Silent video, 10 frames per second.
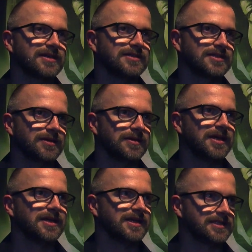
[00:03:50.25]
And so
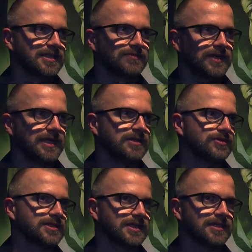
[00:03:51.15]
it's this really
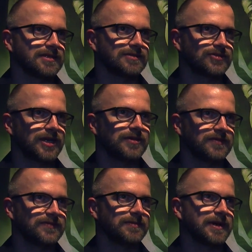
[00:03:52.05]
interesting
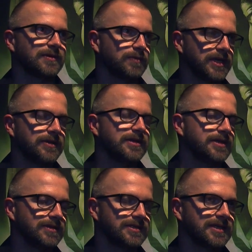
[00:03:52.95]
trade-off about when are you going
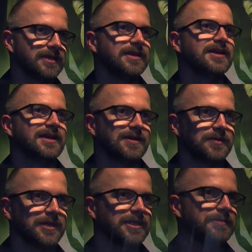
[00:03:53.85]
to use it and
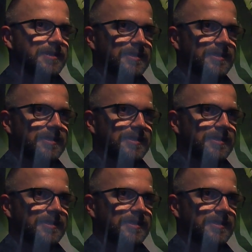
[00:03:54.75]
what are you going to be